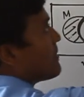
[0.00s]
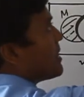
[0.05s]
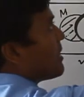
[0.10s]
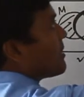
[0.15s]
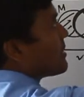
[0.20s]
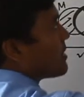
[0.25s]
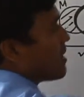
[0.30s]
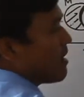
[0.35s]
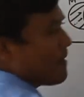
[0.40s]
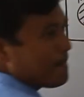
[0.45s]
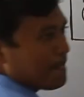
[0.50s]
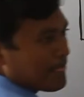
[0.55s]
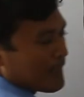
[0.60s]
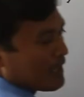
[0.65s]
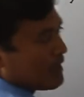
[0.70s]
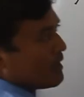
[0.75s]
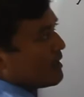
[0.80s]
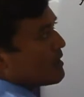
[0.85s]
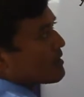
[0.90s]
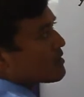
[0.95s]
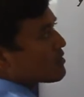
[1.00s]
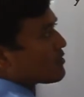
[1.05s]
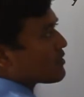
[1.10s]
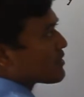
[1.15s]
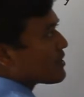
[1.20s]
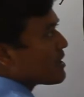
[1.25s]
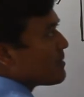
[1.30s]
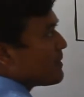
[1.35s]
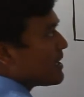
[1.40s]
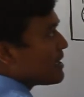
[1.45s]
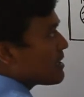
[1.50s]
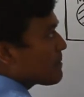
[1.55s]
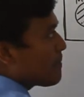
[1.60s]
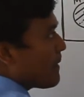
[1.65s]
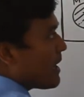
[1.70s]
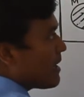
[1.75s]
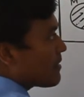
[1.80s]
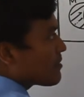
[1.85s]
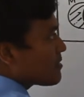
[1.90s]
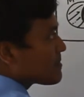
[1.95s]
yarn here. So the remaining
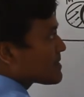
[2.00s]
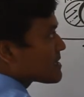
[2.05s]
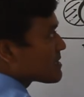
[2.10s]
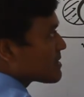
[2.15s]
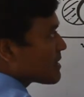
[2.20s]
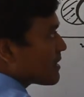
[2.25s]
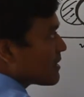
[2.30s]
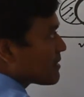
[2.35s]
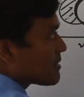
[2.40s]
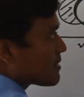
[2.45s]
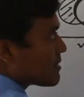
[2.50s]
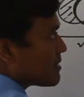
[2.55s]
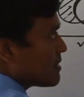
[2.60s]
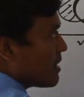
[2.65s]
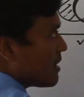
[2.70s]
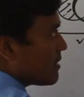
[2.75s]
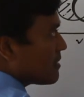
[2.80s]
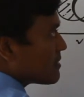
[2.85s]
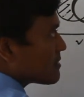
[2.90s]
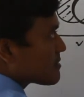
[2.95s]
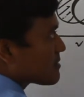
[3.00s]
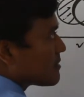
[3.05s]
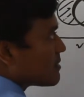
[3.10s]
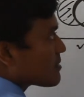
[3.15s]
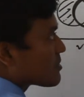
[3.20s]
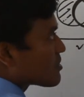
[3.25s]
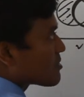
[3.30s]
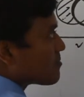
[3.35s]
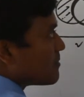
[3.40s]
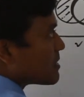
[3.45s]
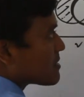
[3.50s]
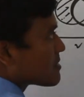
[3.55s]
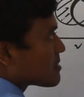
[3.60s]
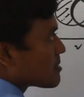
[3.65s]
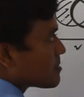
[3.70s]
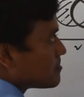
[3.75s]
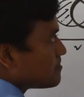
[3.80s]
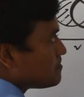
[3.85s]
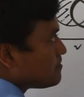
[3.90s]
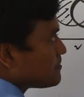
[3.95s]
part of set yarn is this
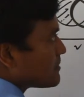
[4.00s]
much.